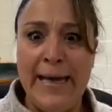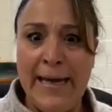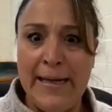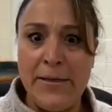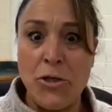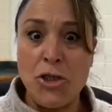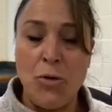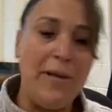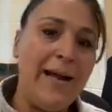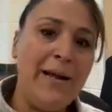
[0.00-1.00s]
in. So
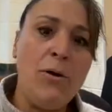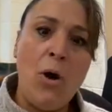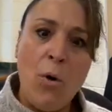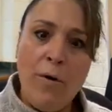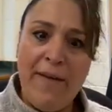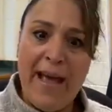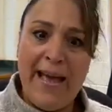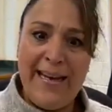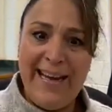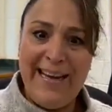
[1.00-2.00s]
let go of
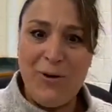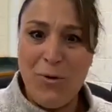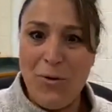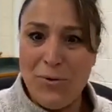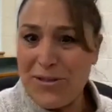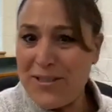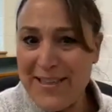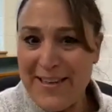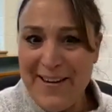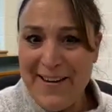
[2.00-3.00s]
any goals
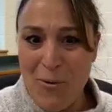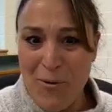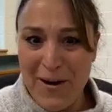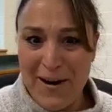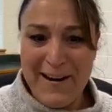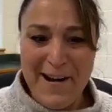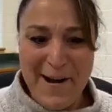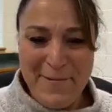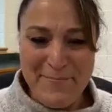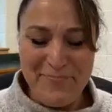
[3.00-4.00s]
or
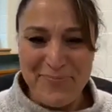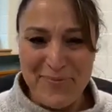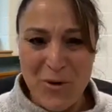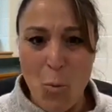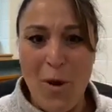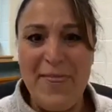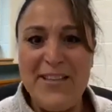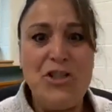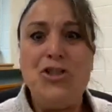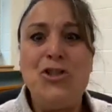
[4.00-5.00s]
um, what
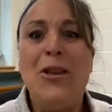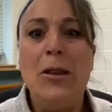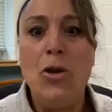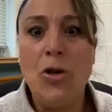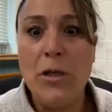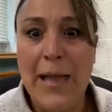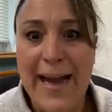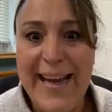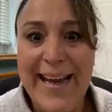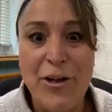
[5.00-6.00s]
this should look
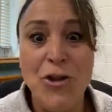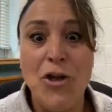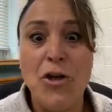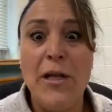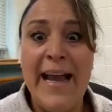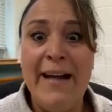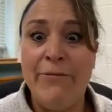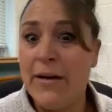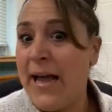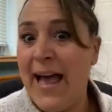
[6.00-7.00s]
like. It could look like
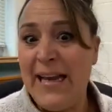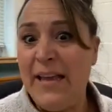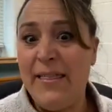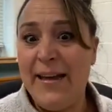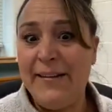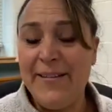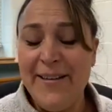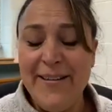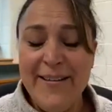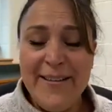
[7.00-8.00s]
every anything.
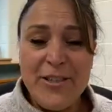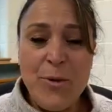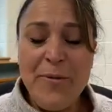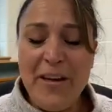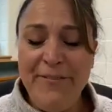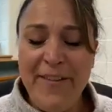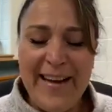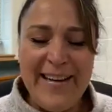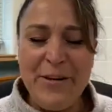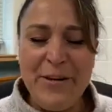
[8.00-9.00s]
So I'm going to
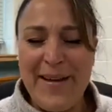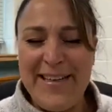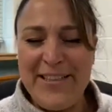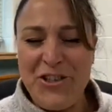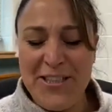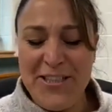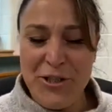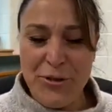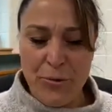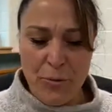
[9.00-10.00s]
invite everybody just
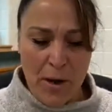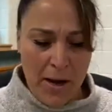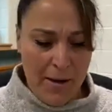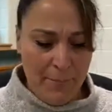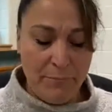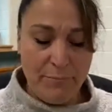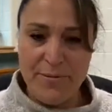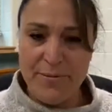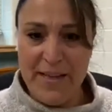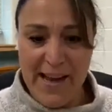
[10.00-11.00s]
to, um,
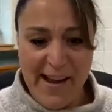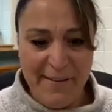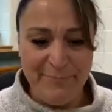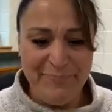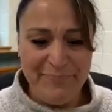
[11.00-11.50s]
yeah,